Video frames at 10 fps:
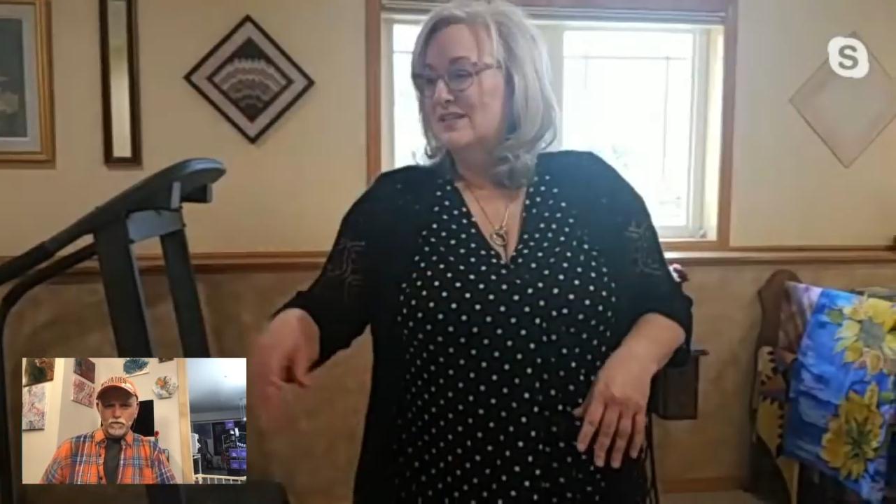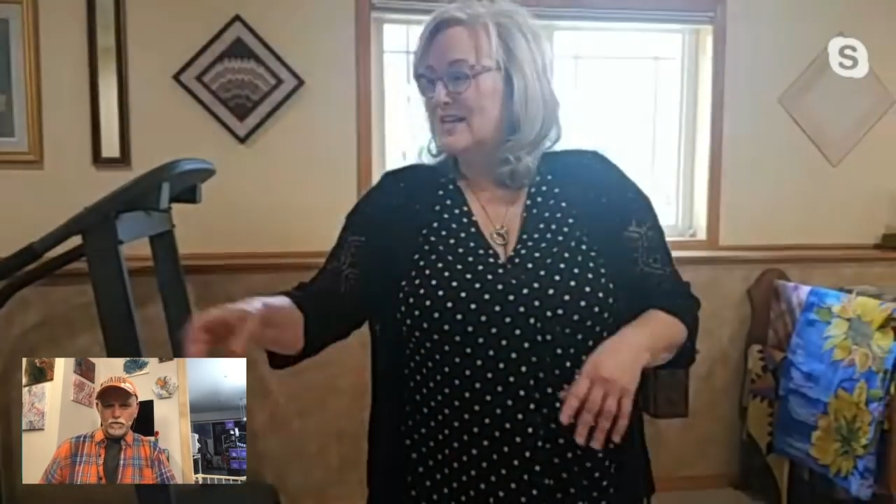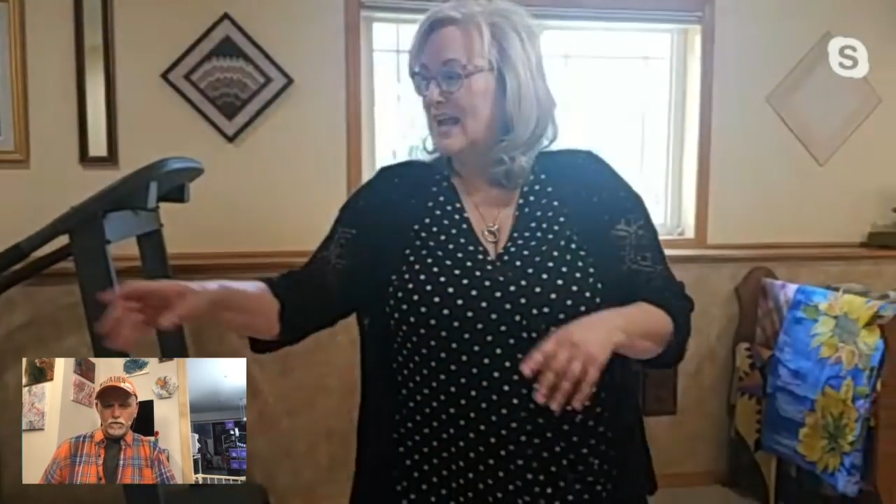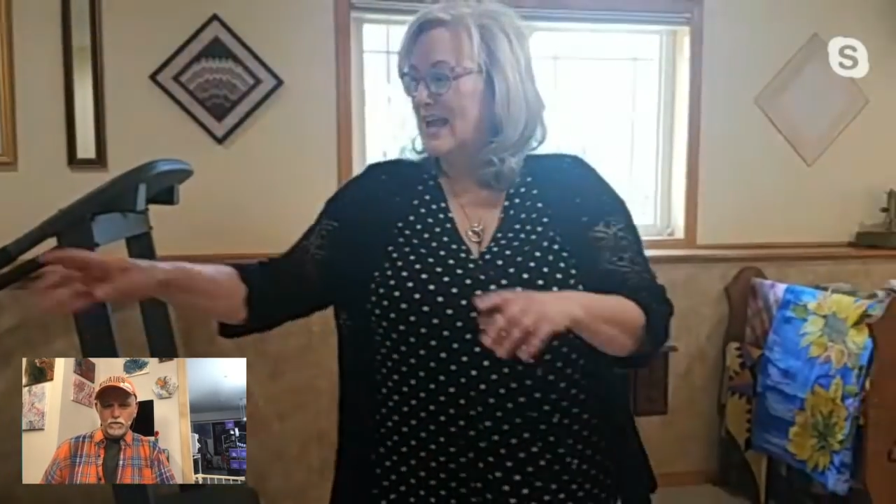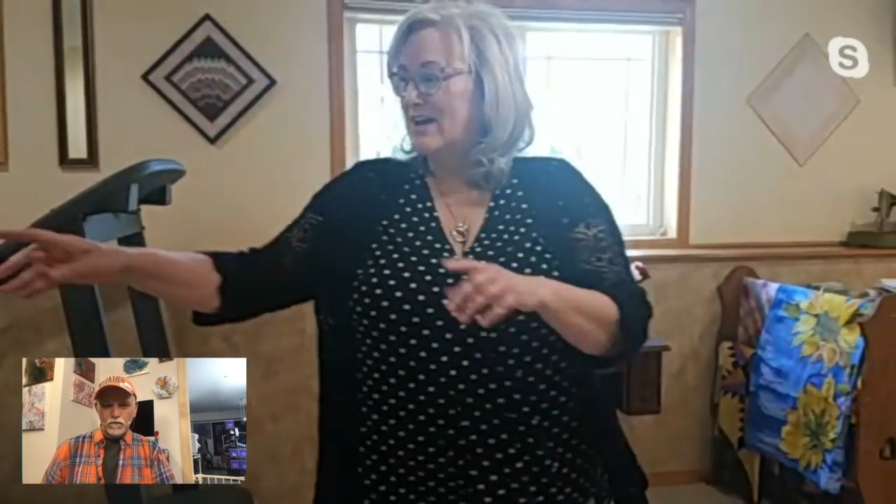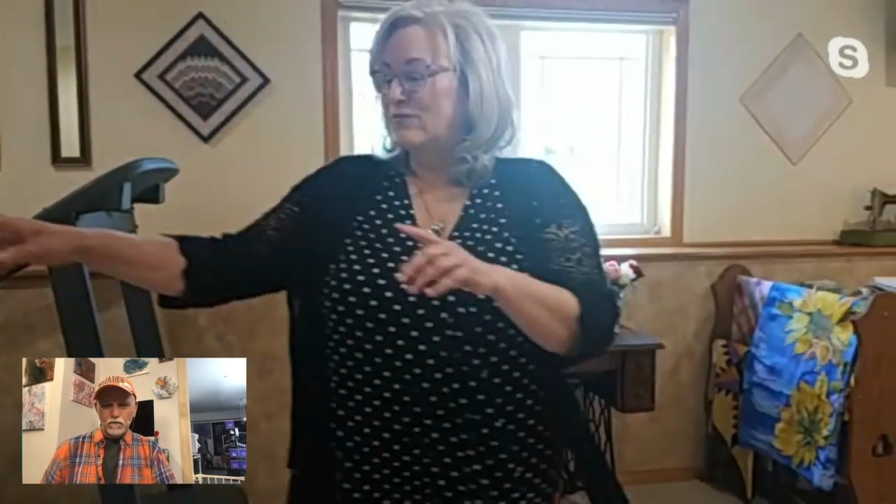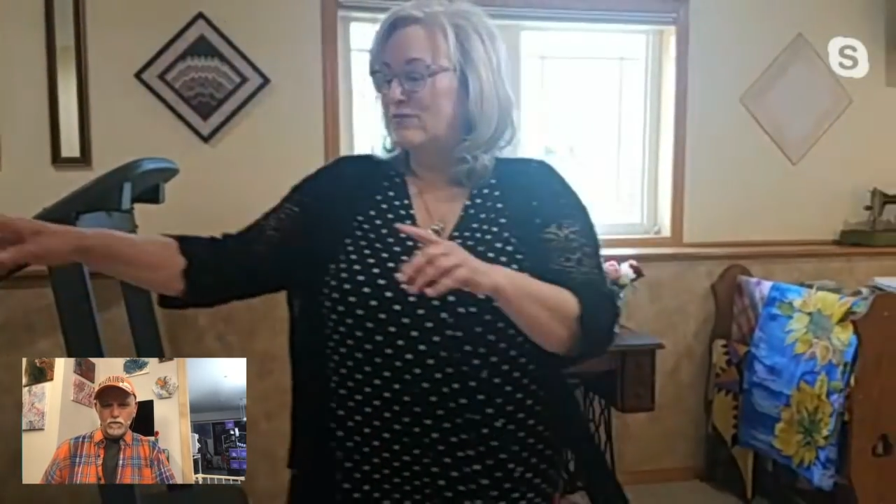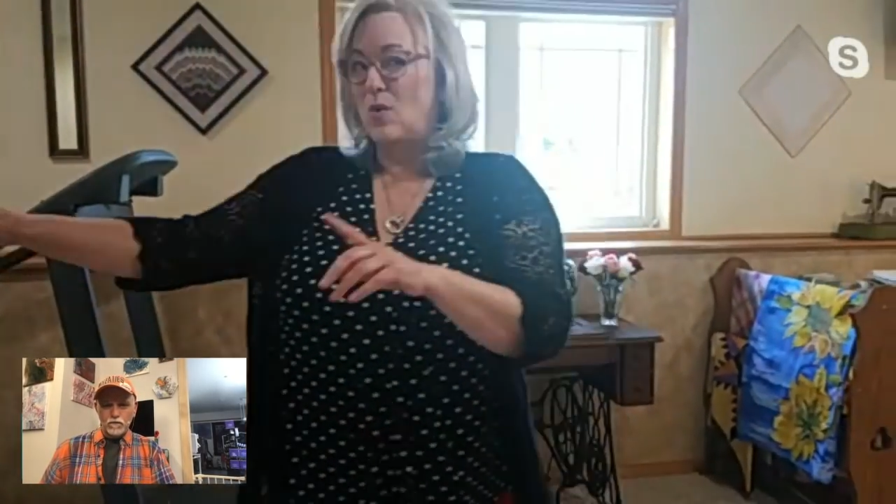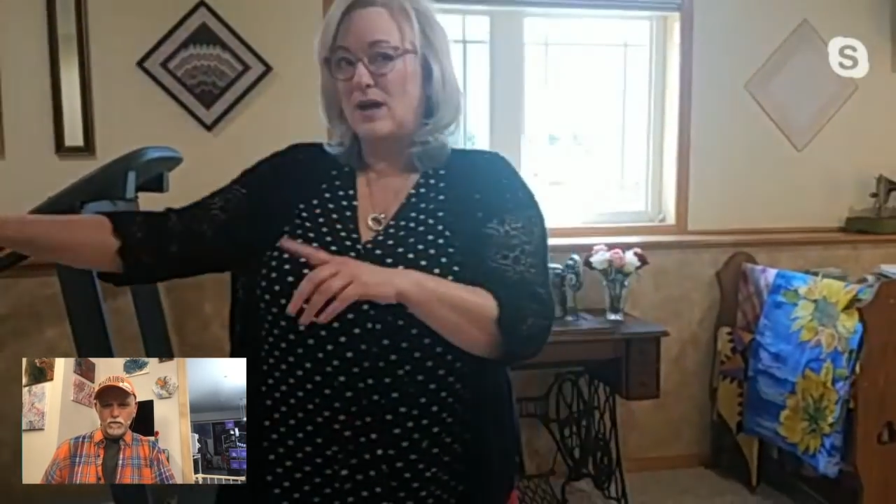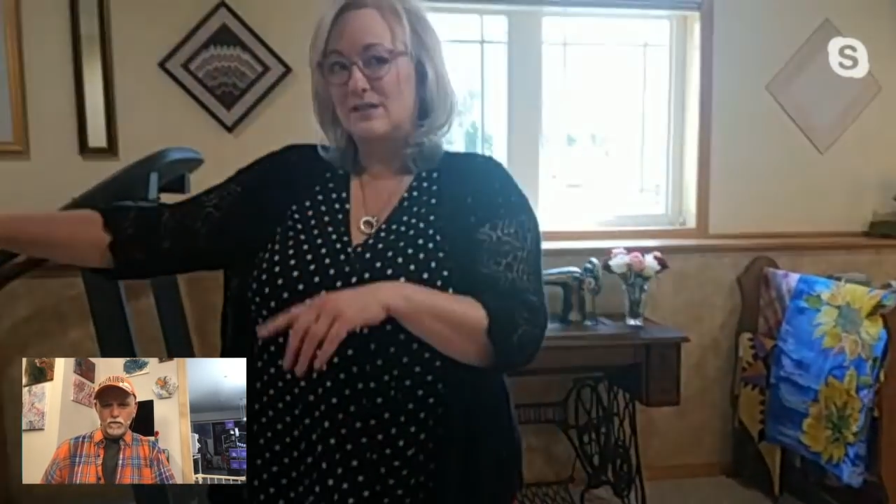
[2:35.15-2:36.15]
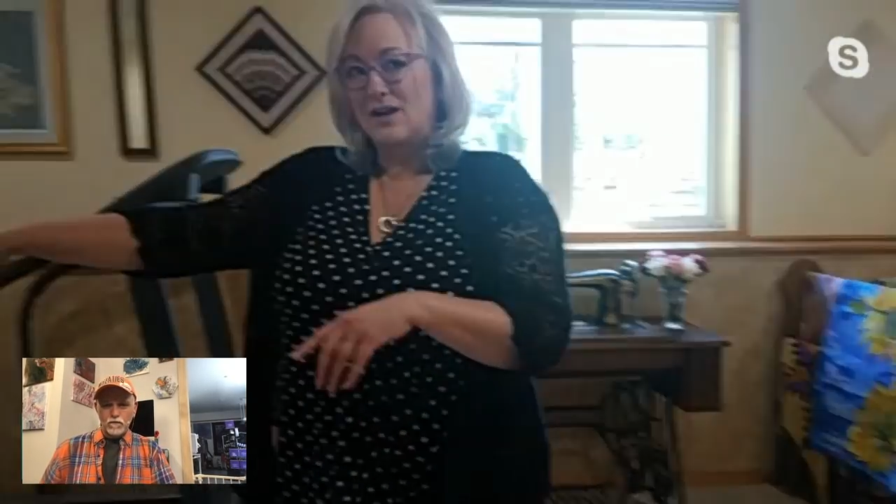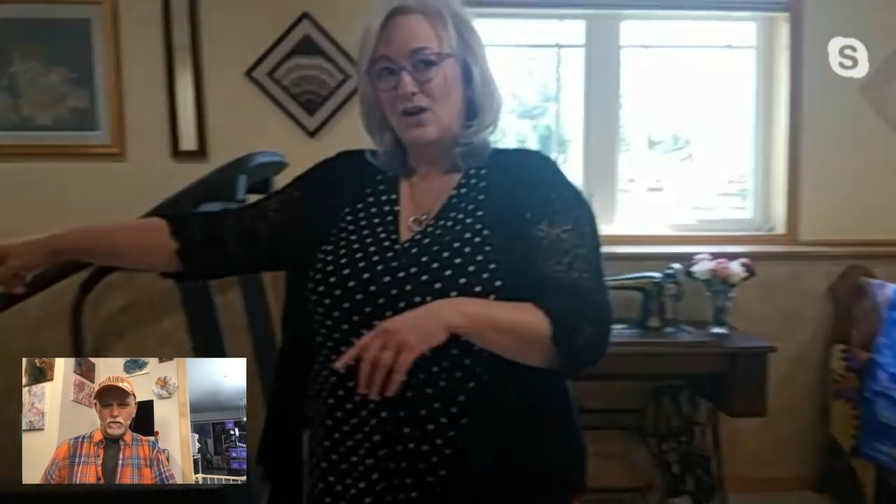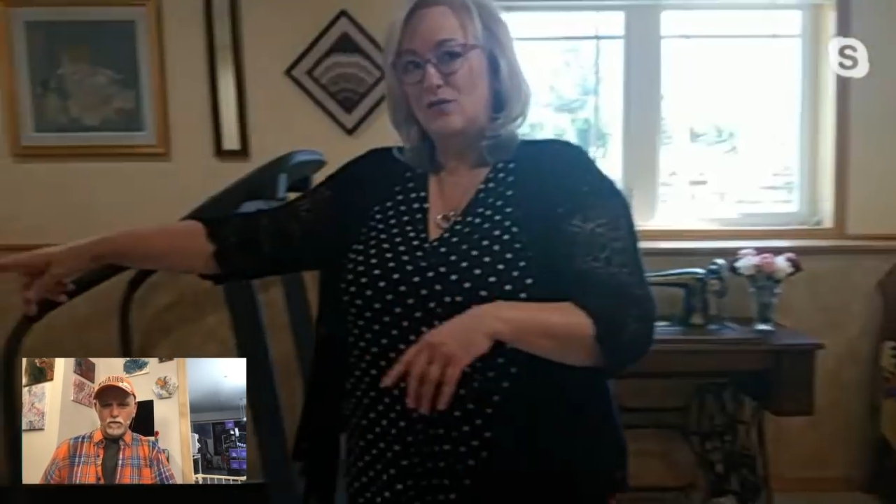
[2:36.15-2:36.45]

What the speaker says: I have one over